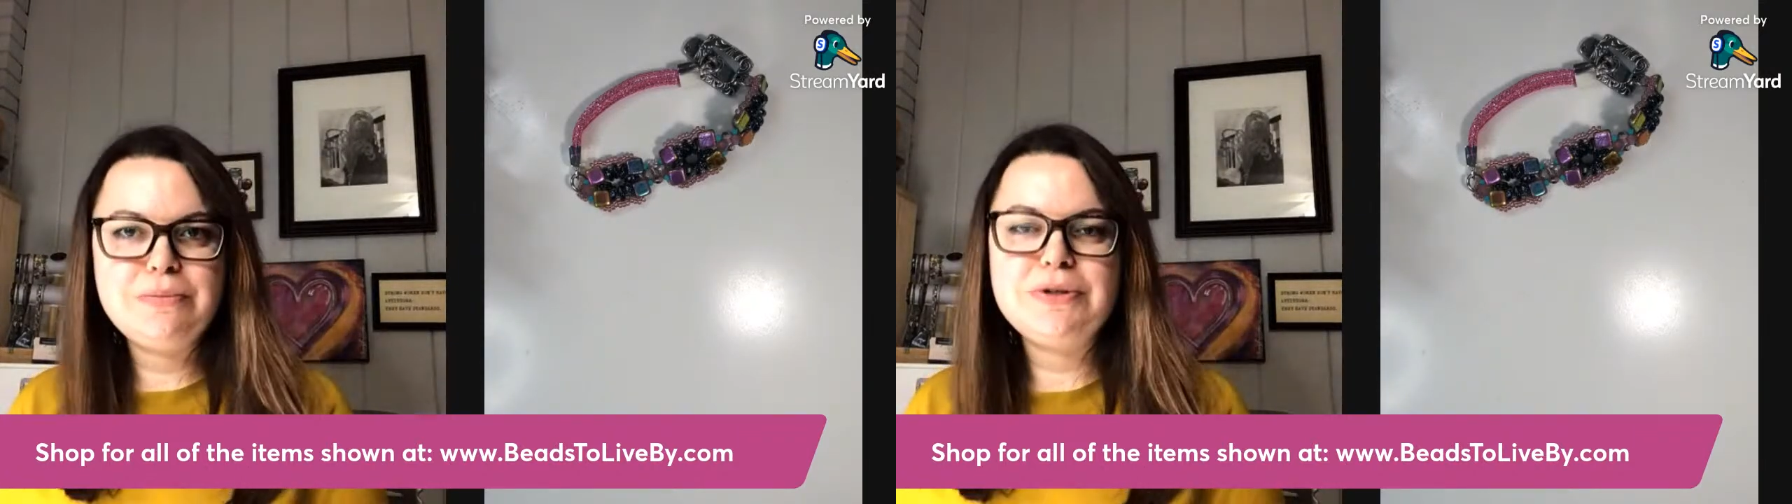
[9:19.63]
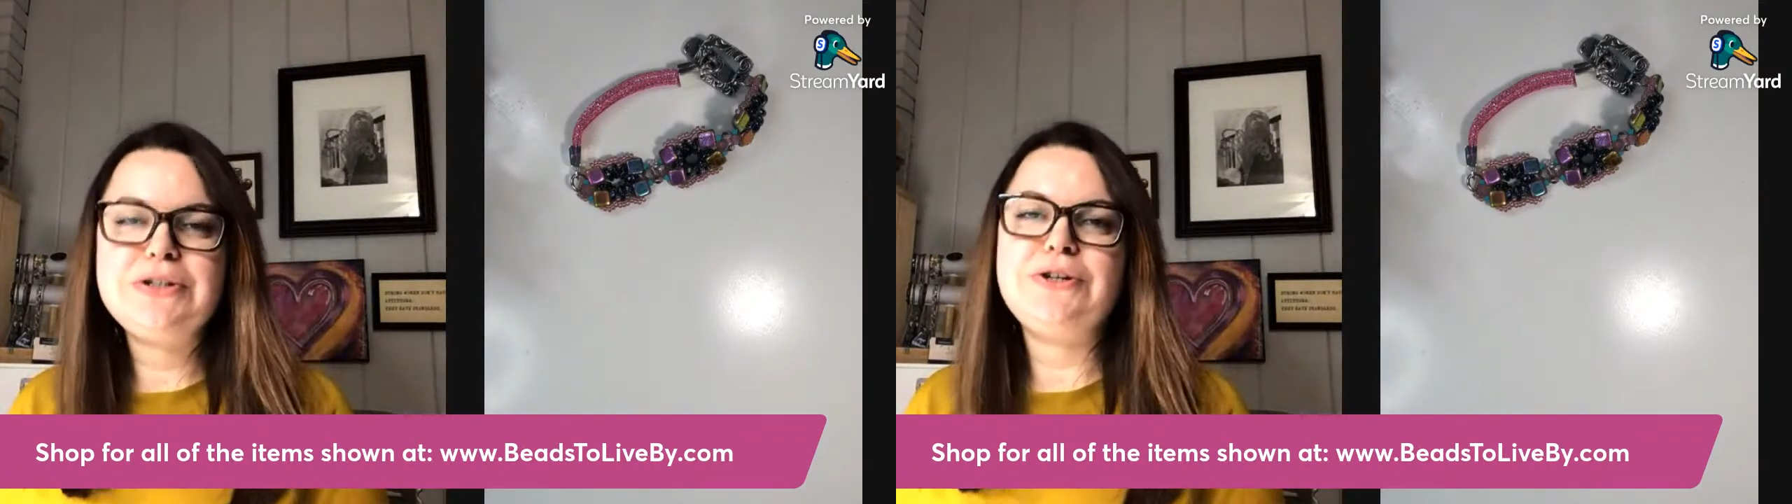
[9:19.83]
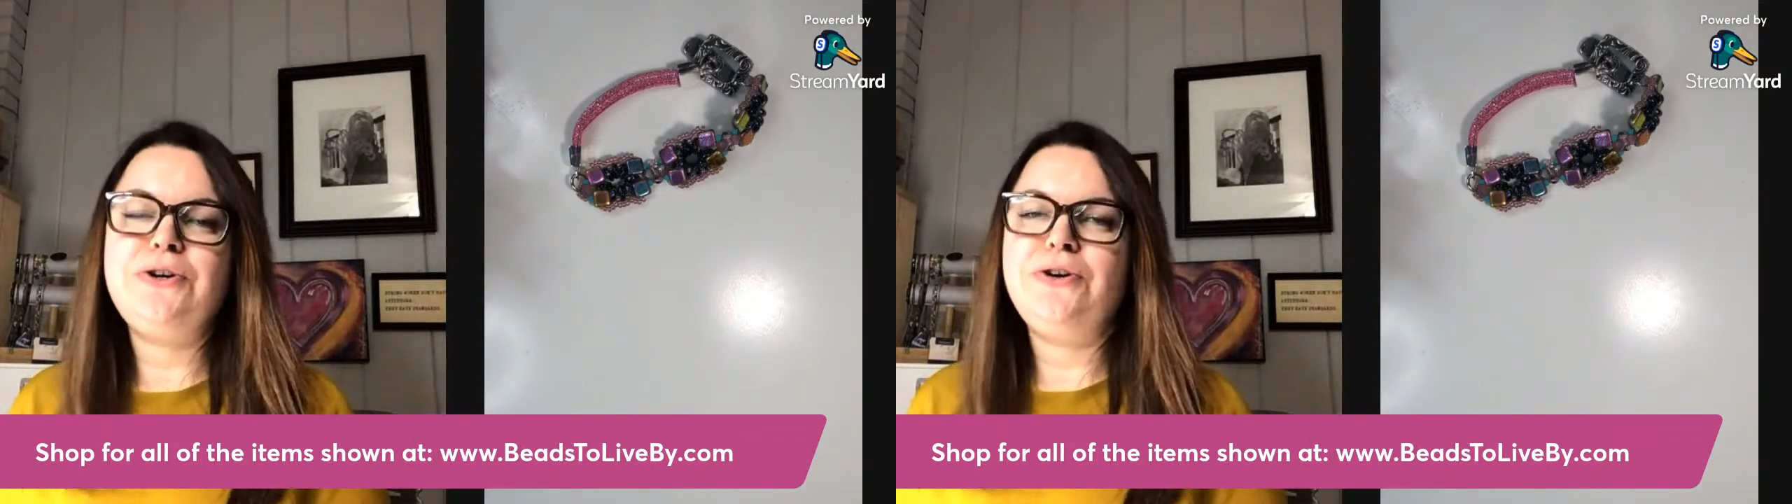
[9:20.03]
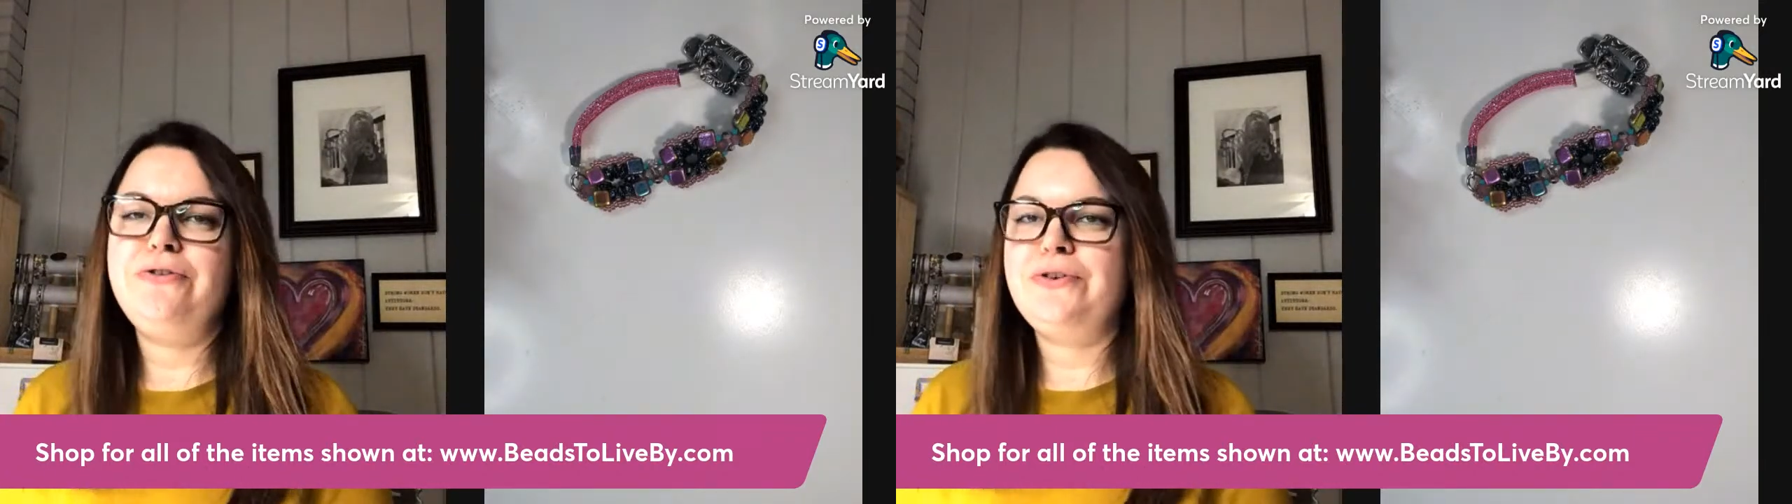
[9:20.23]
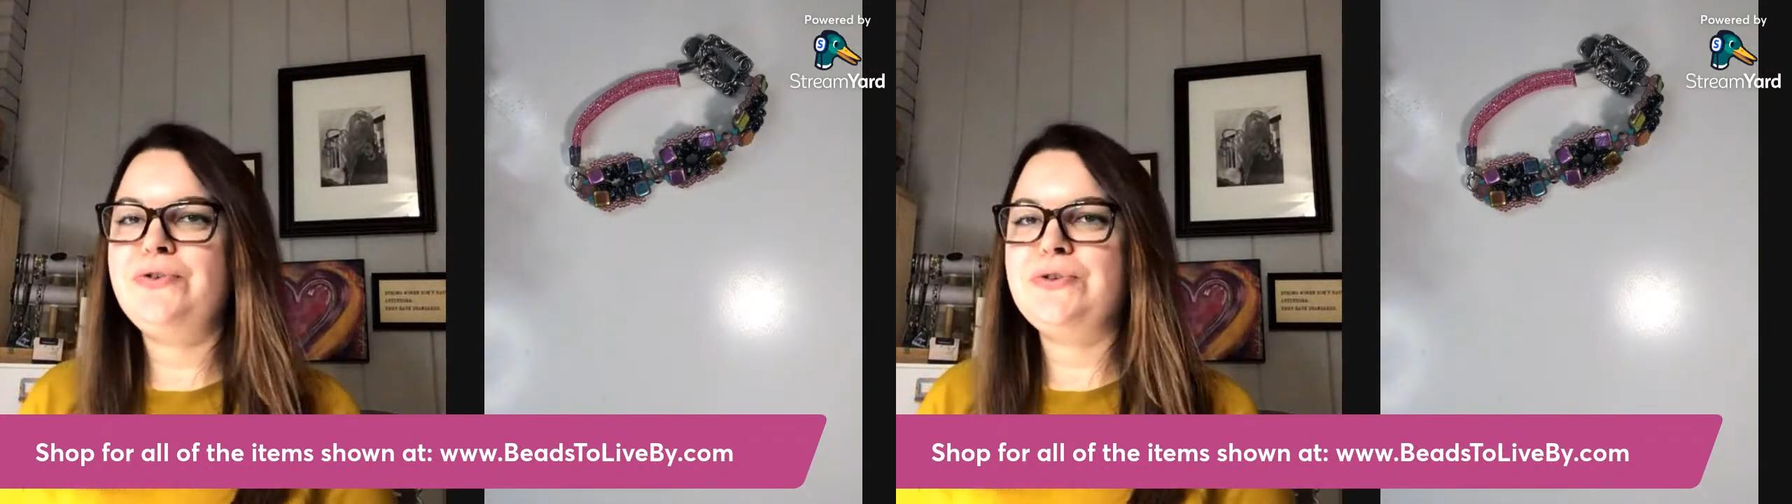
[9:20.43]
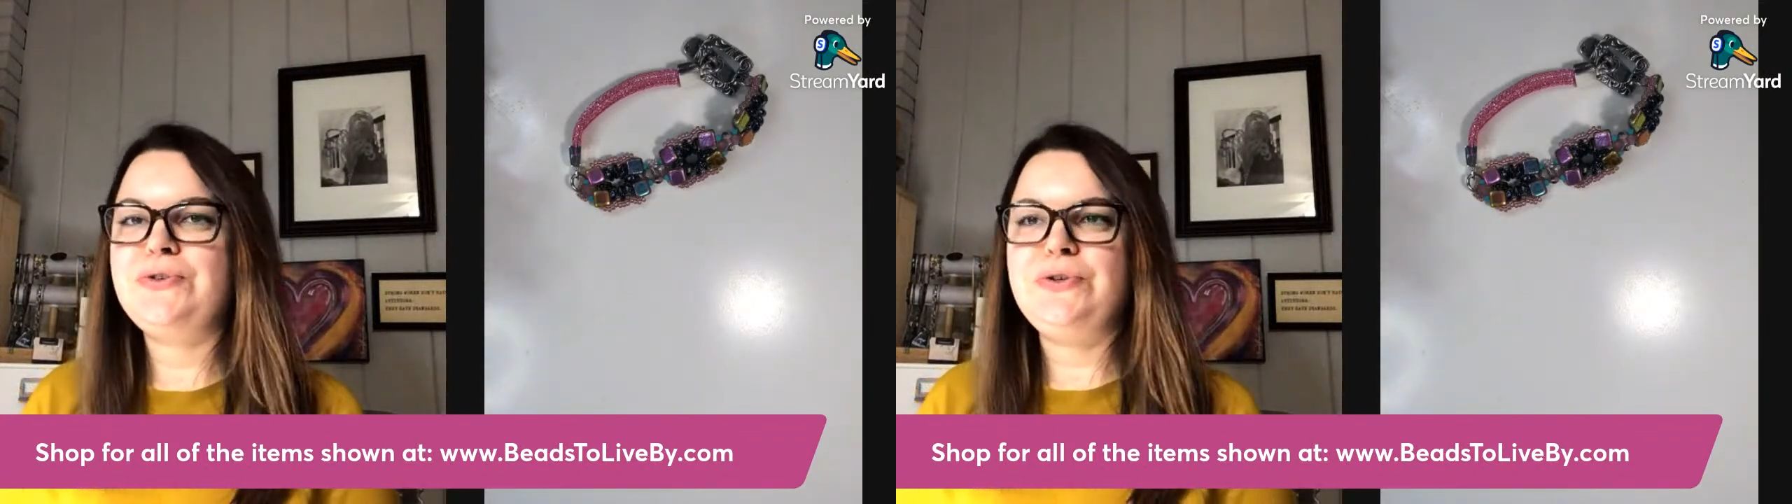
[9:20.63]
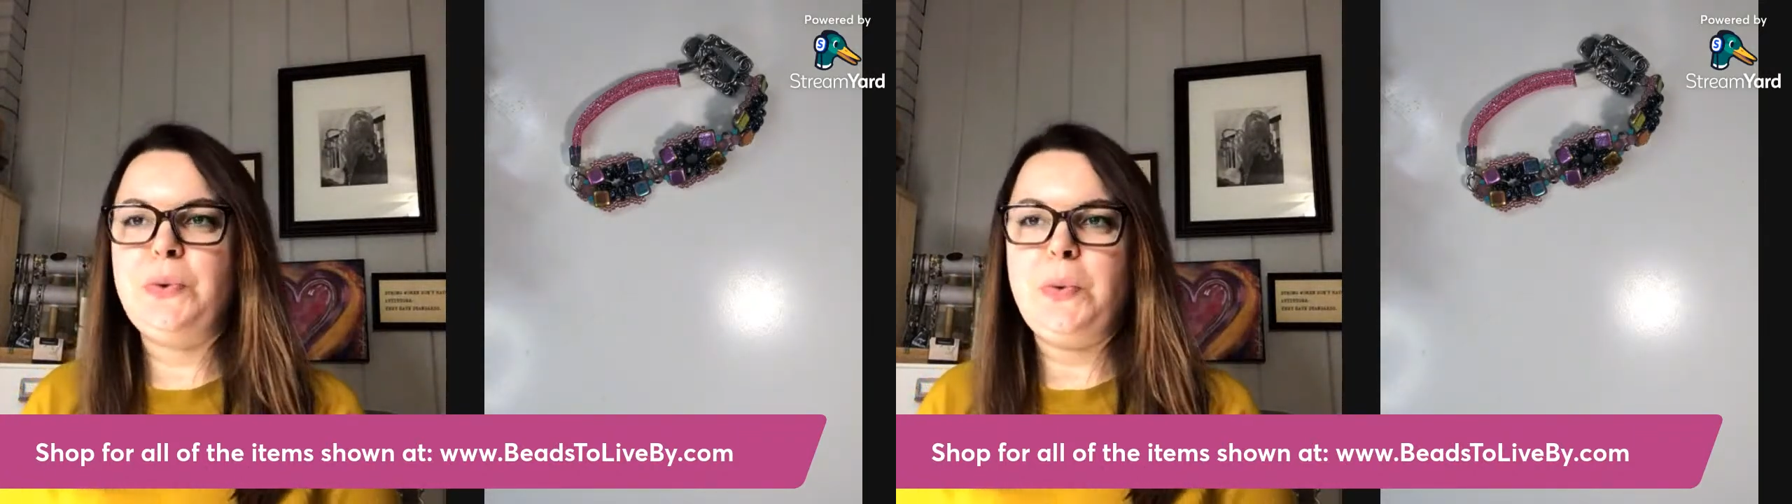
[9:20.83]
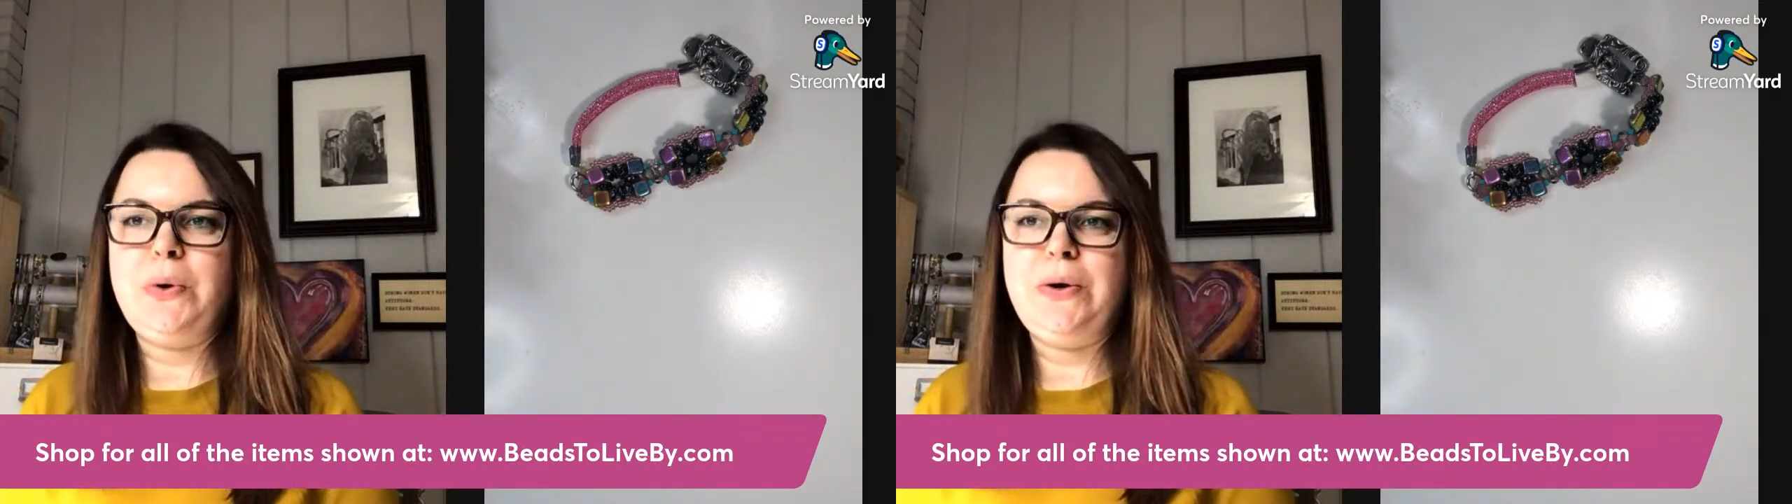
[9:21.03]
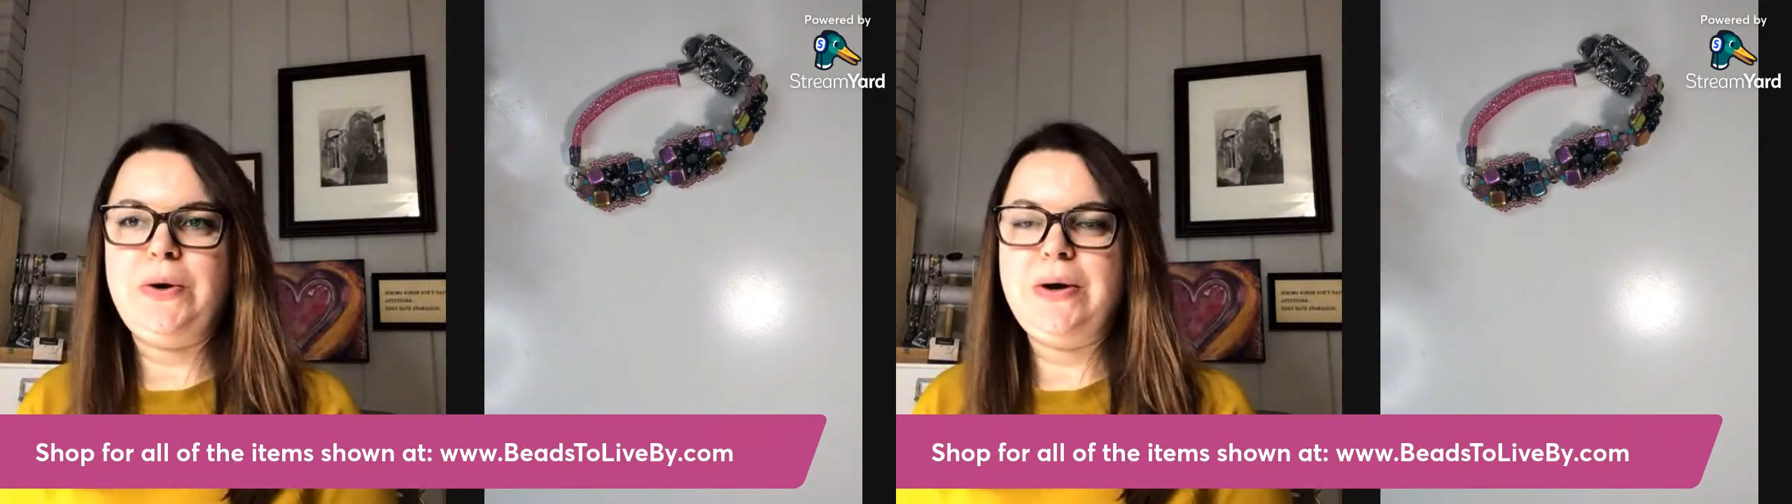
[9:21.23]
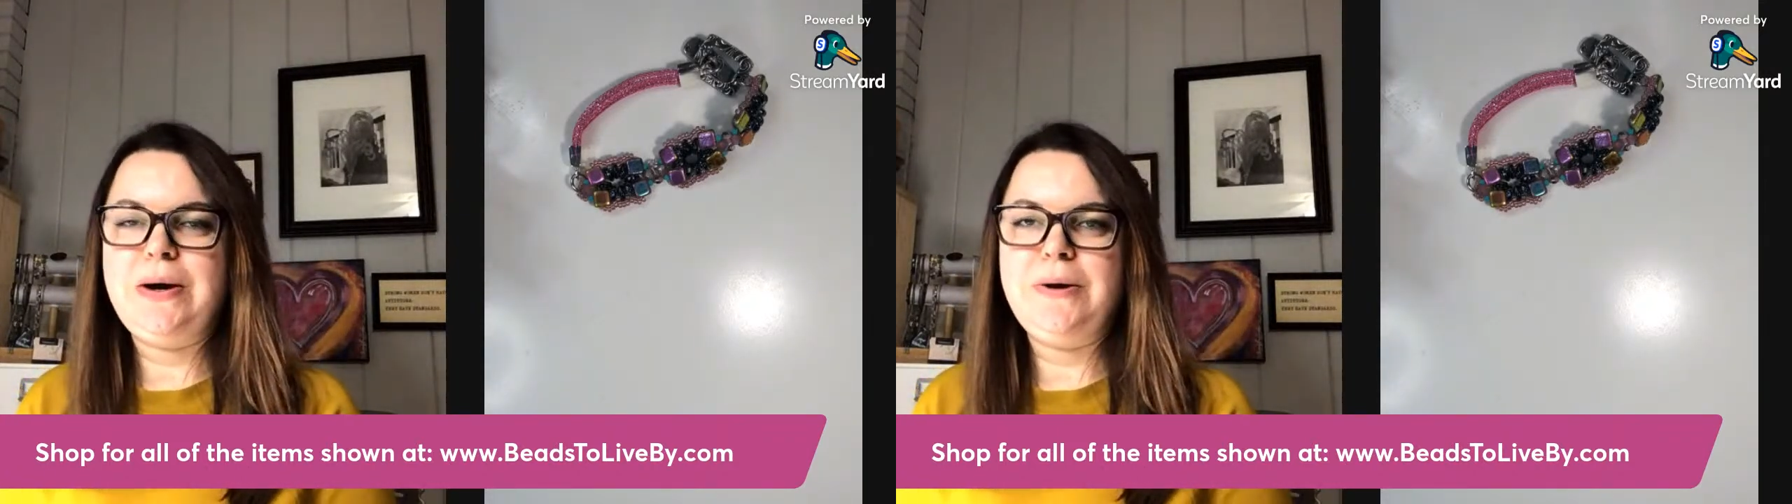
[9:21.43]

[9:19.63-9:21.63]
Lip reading: material versus your